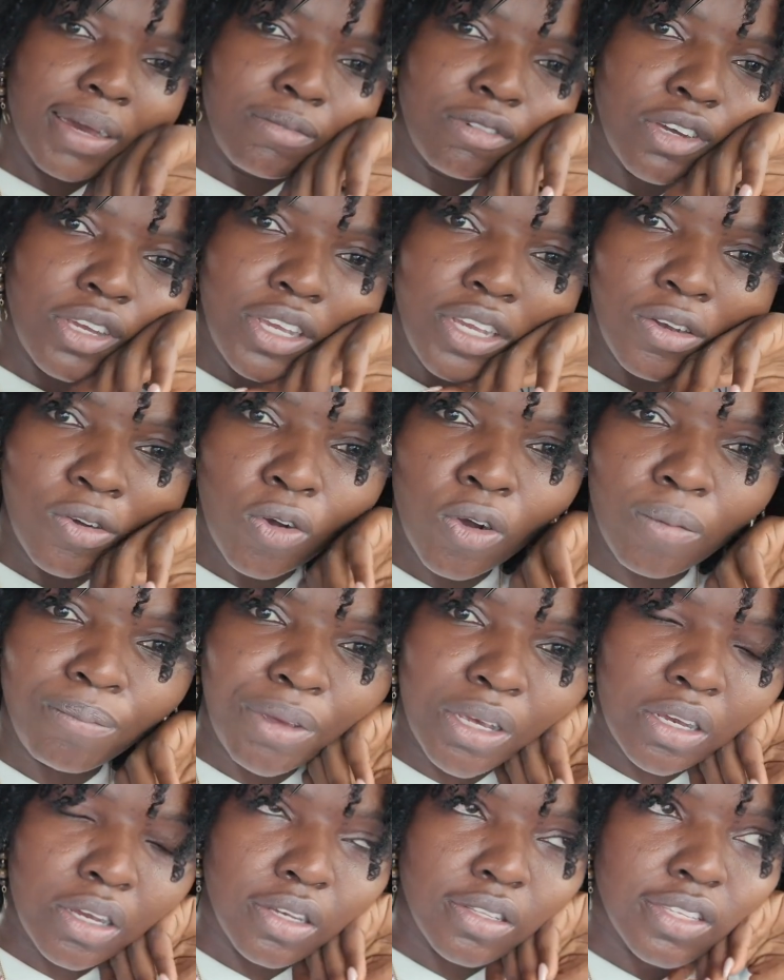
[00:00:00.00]
I'm going home
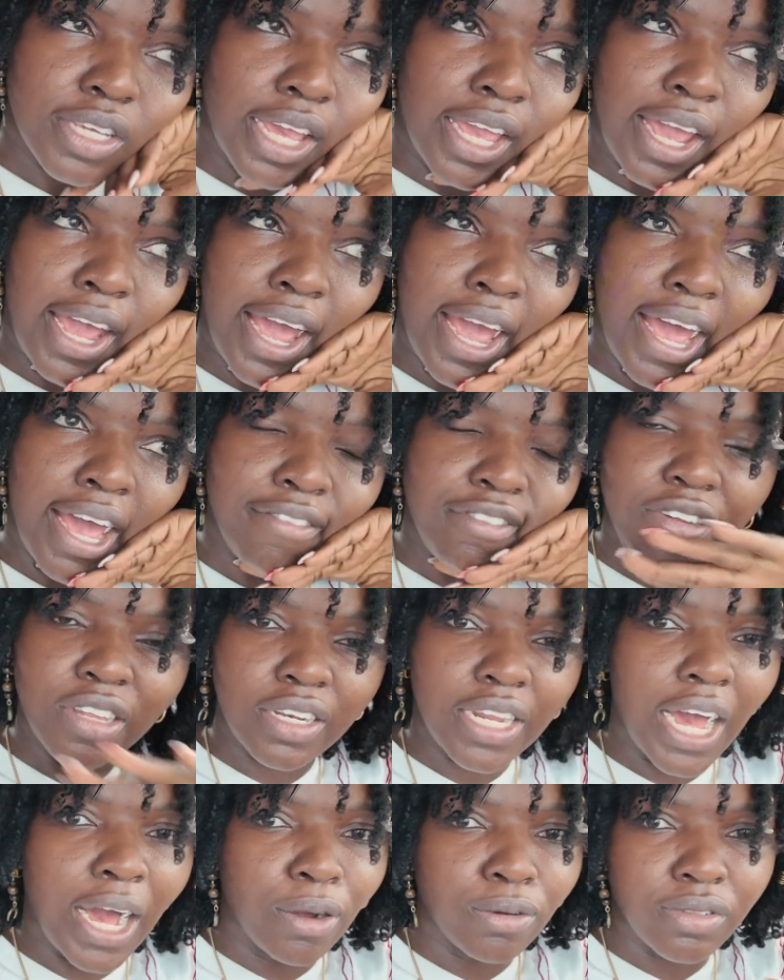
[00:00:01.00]
because I have
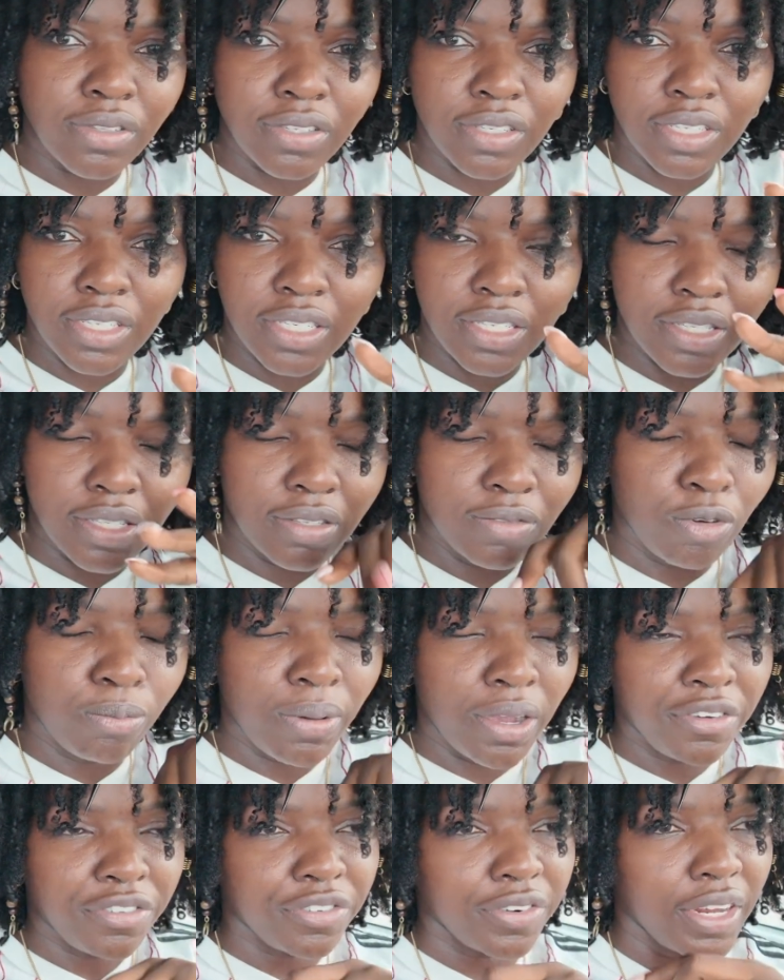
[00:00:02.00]
an outing with
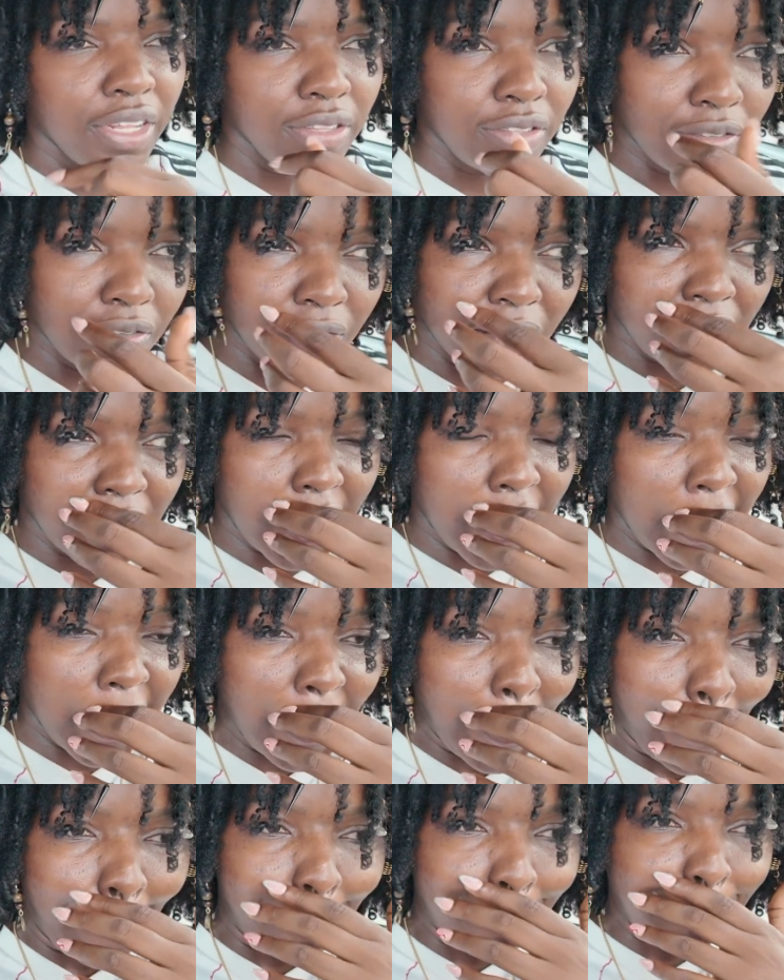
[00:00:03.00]
my friends today.